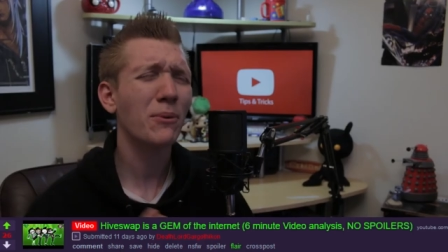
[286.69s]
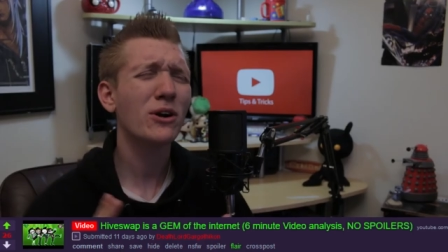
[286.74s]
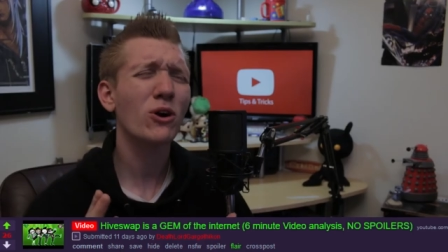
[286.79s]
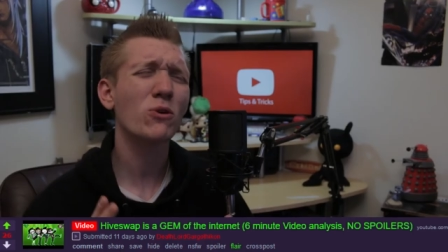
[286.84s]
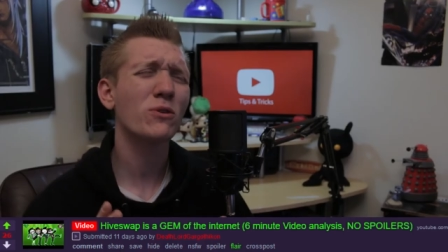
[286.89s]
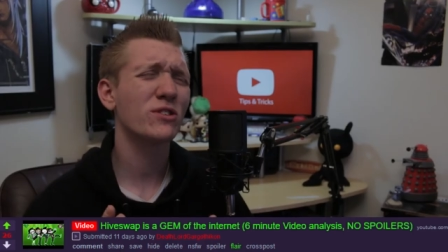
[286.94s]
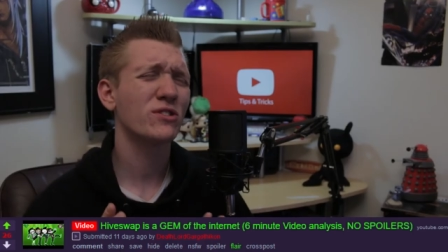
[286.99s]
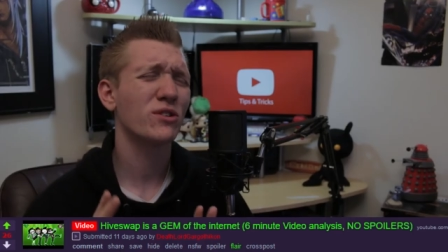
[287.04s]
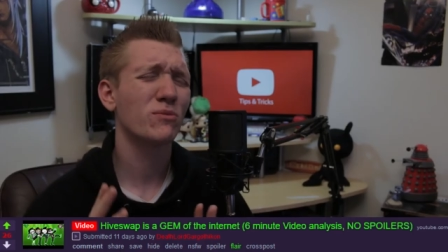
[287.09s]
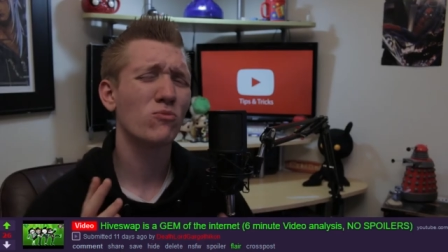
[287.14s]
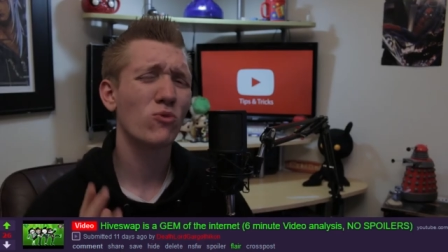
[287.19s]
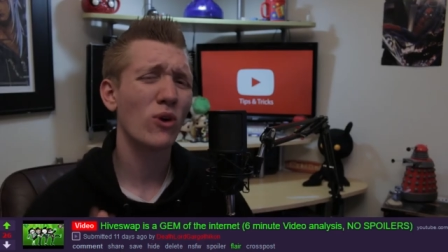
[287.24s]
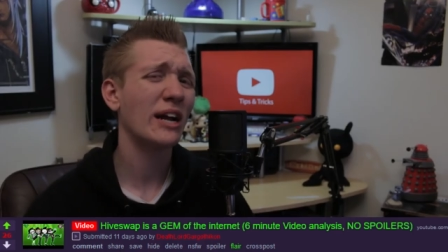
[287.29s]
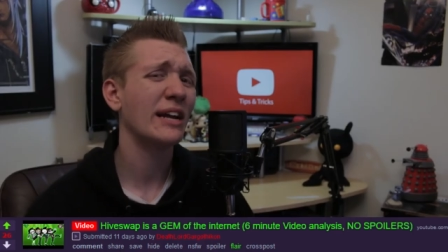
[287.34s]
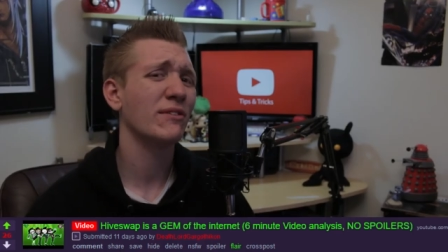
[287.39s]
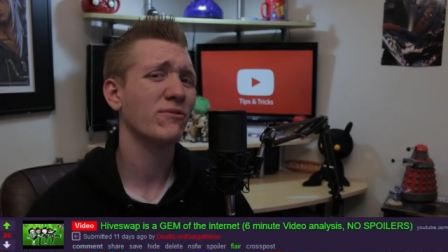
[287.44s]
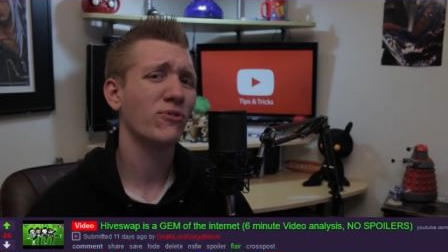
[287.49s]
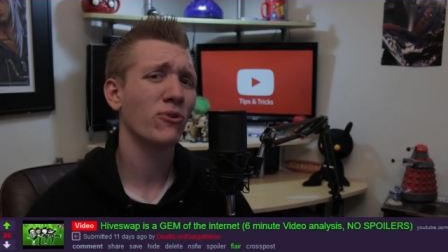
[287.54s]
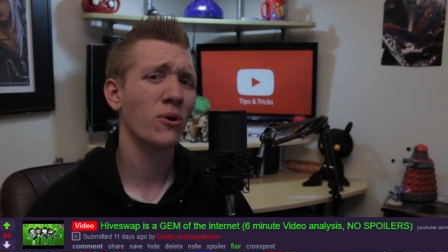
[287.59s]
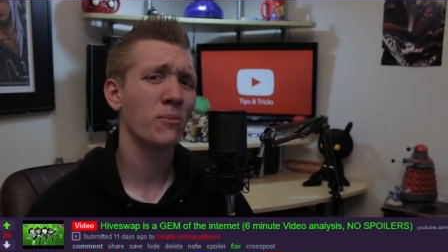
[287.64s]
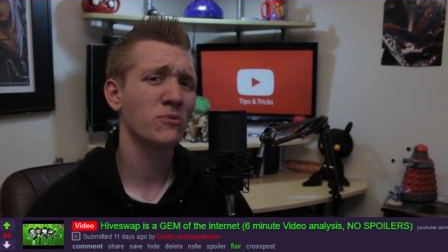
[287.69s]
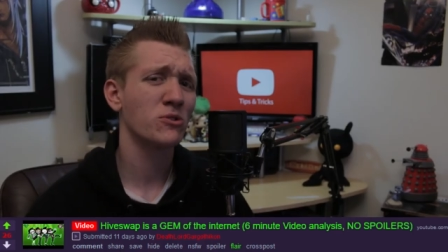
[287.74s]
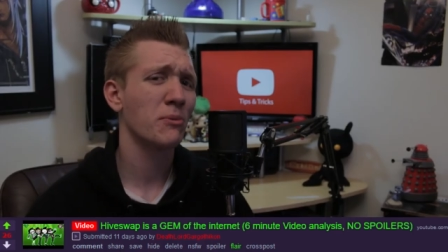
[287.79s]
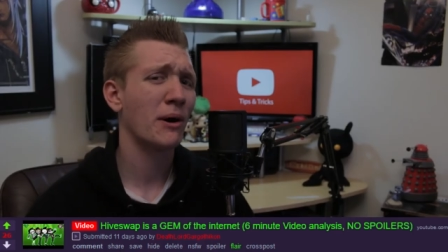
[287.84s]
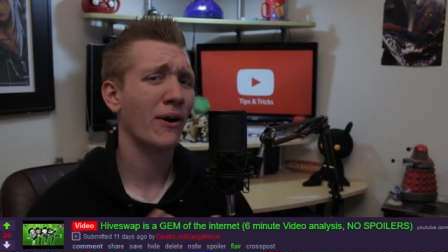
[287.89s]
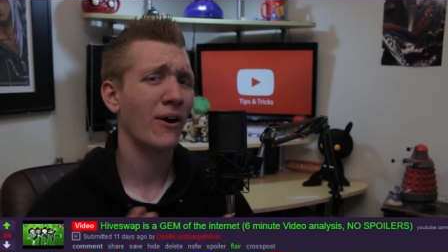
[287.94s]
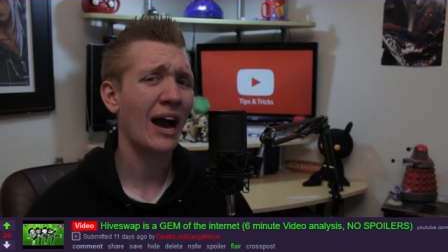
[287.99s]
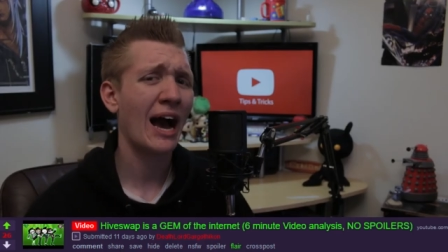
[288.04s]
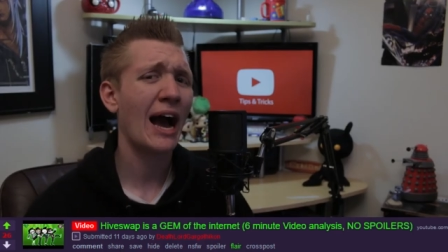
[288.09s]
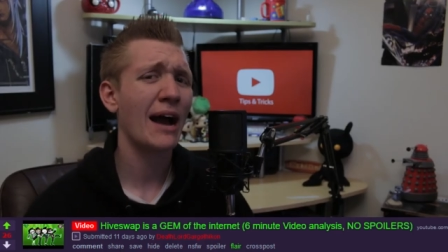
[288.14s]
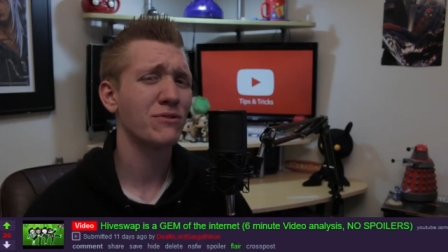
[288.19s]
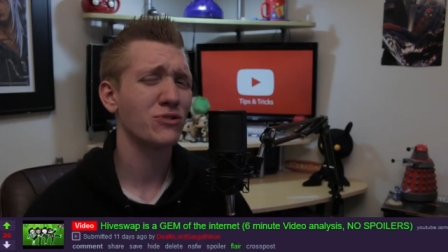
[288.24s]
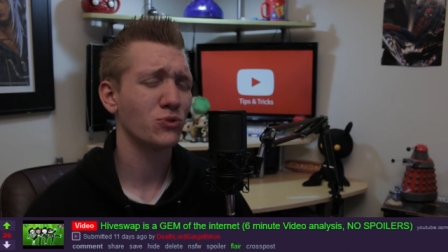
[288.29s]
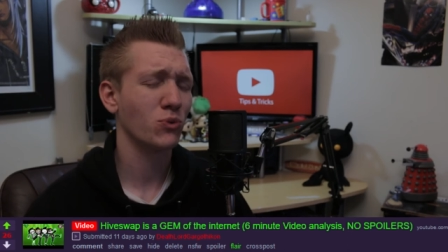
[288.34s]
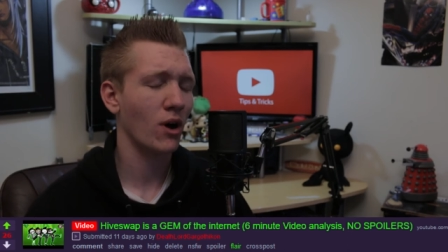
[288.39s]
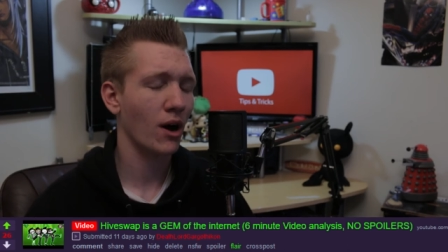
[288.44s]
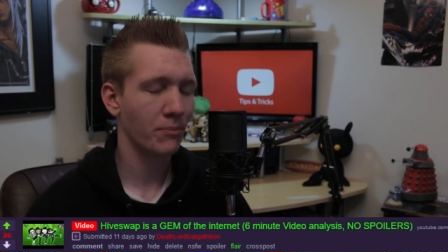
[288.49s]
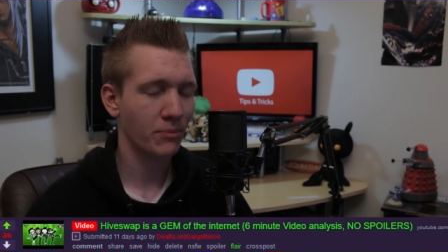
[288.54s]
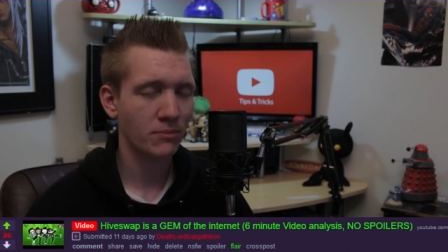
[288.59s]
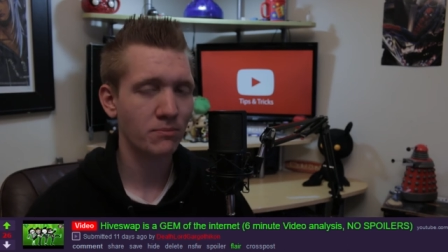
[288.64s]
would go to some Reddit forums about
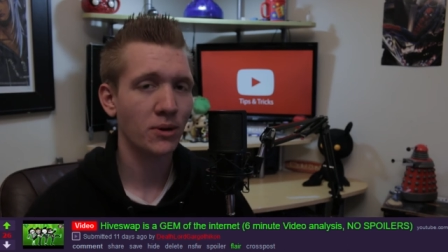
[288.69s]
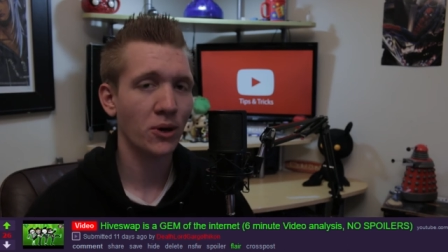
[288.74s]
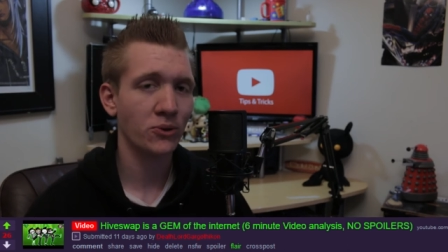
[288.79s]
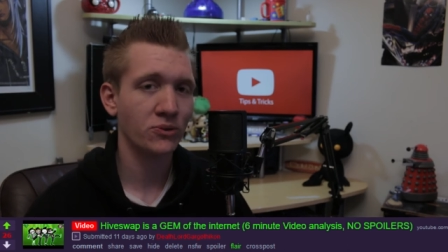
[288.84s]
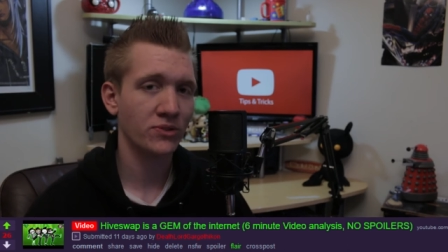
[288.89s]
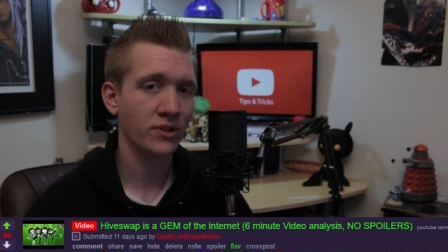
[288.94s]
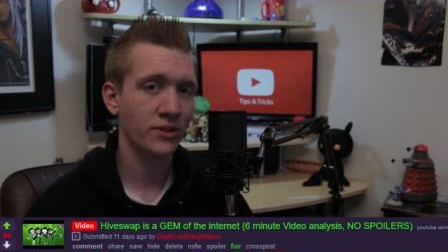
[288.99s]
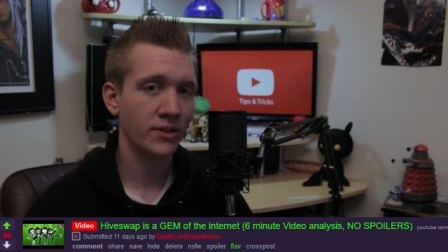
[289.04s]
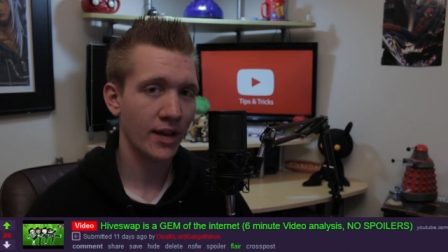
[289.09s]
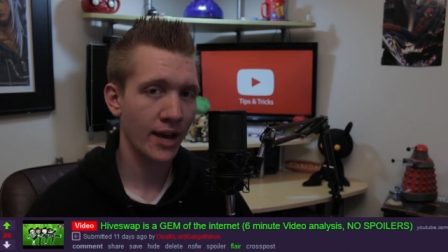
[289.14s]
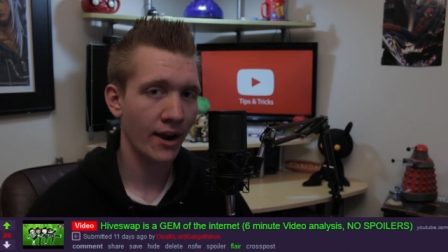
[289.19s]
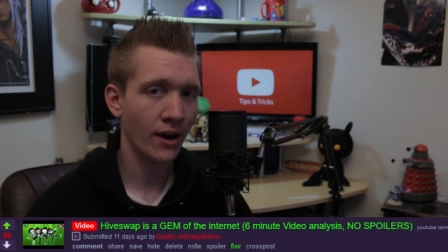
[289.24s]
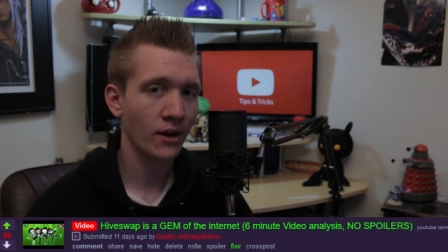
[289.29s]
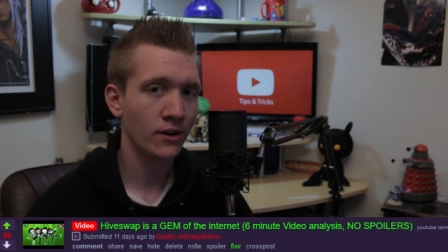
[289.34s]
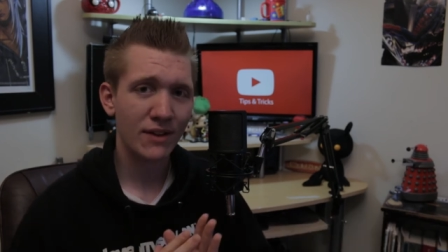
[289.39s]
Hiveswap and post it there.